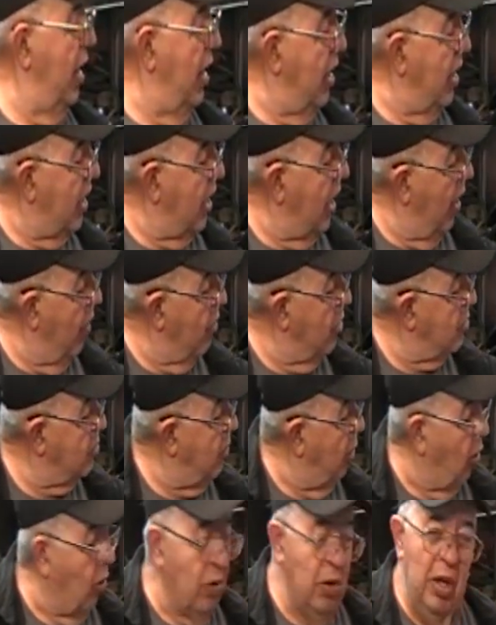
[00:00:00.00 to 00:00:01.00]
and a carriage
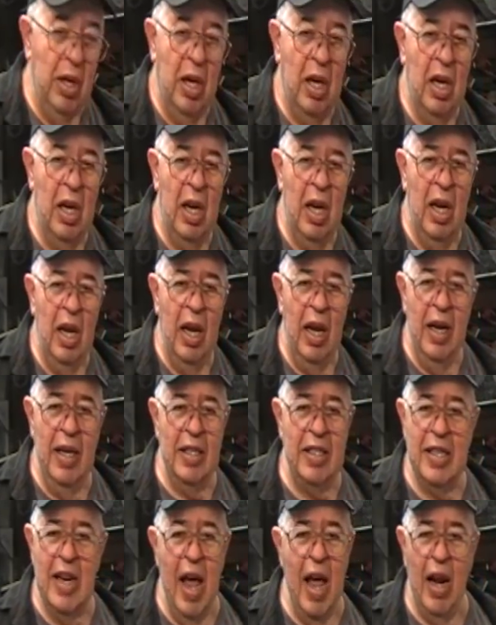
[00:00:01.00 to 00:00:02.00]
bolt. And
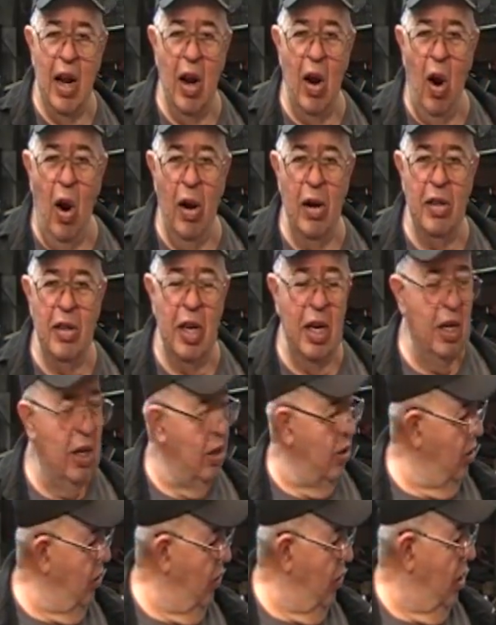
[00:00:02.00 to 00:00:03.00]
it's not a hard thing to
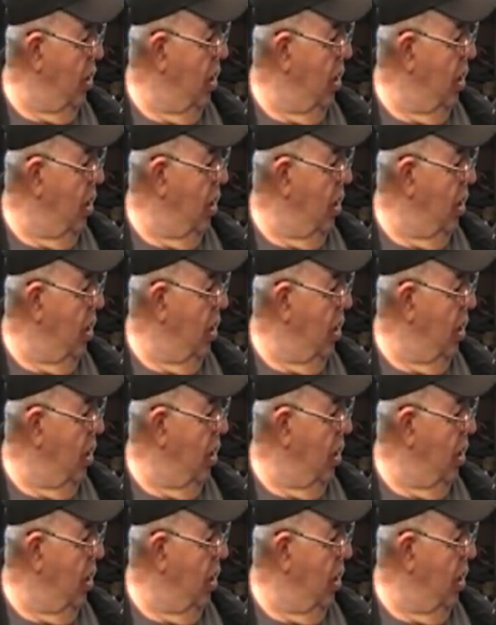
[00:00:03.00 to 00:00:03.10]
do.